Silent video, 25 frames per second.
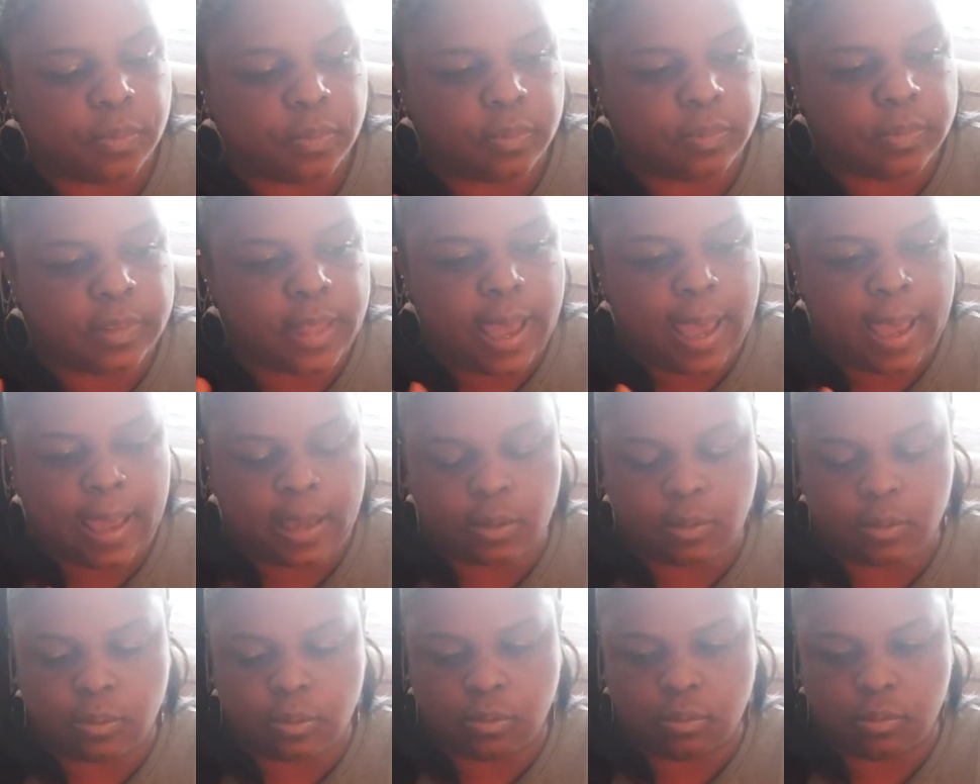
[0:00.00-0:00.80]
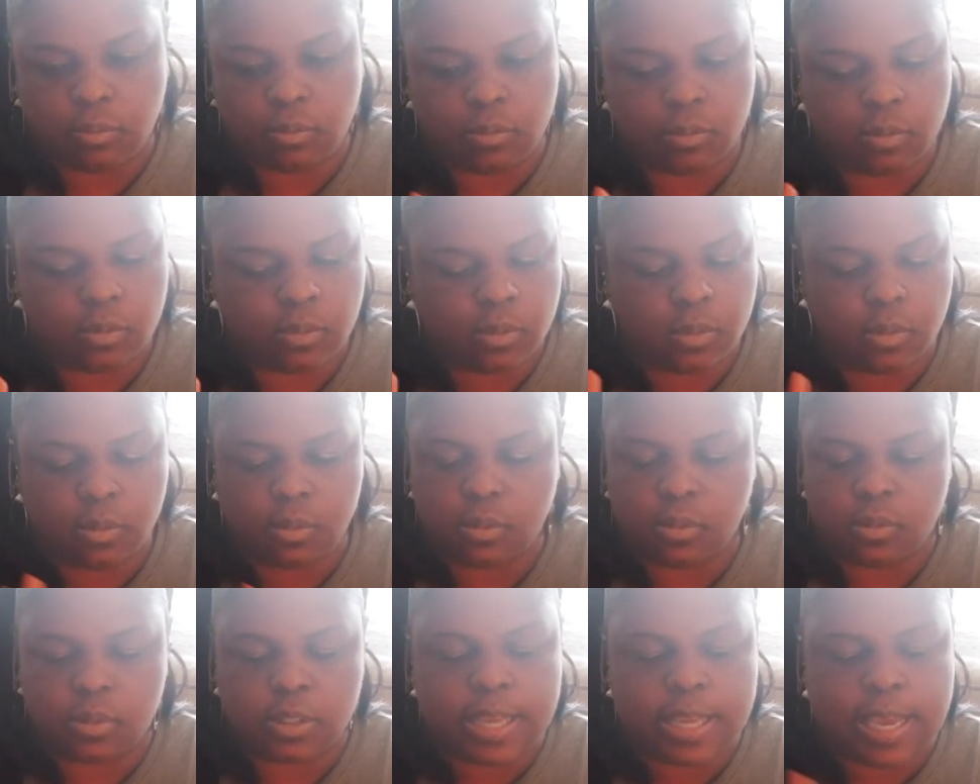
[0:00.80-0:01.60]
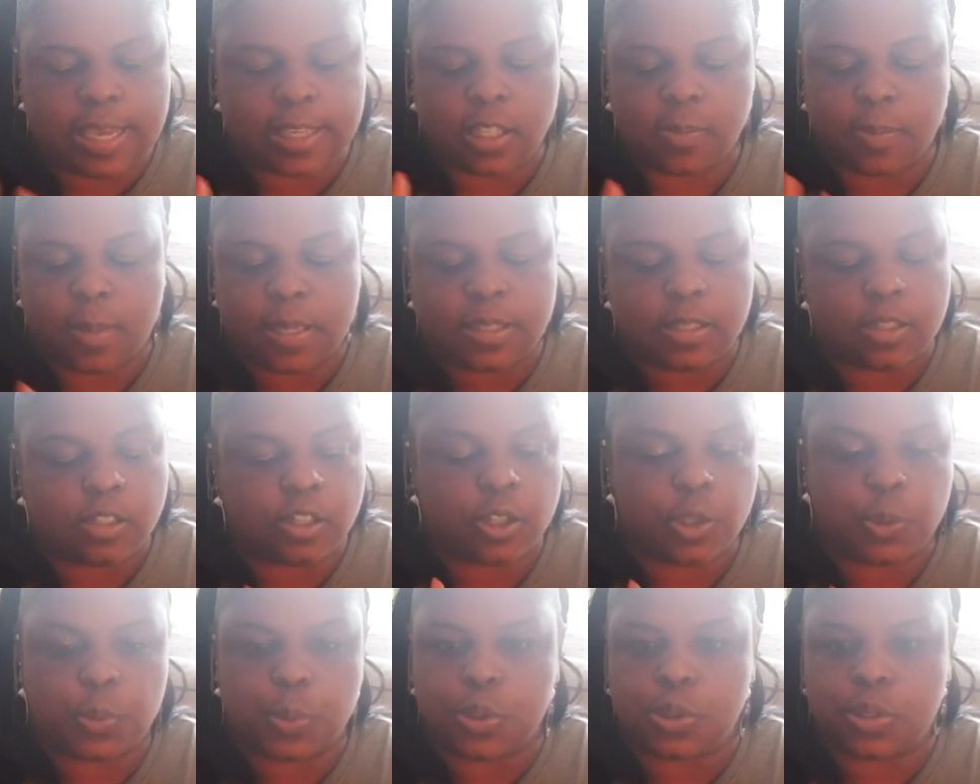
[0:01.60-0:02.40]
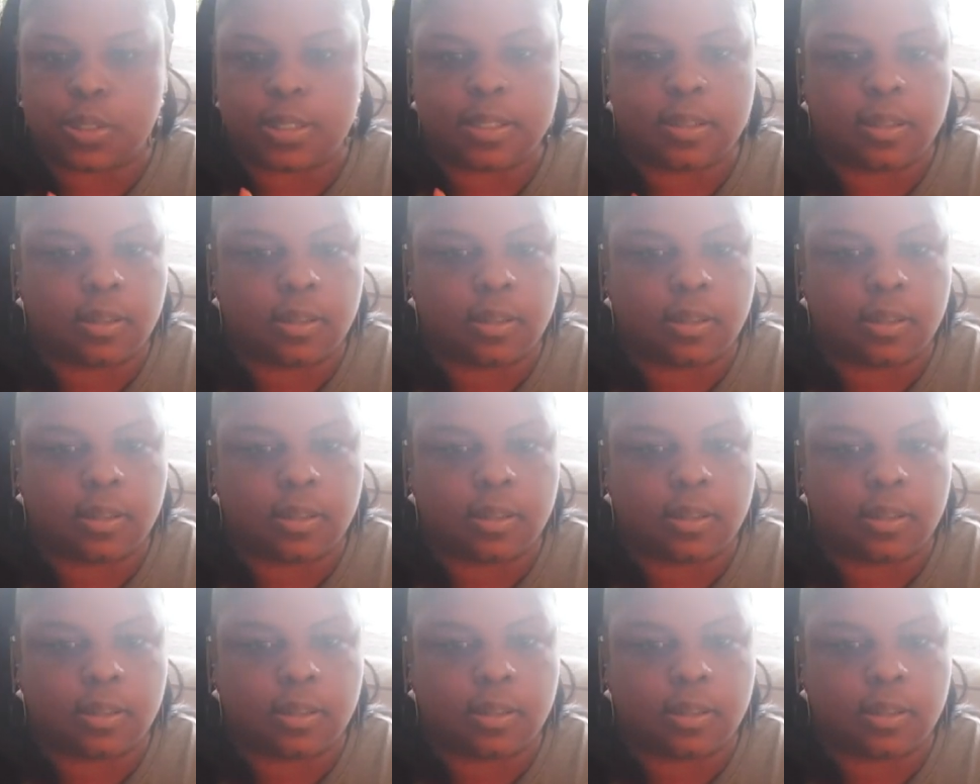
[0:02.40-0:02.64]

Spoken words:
that text messages were just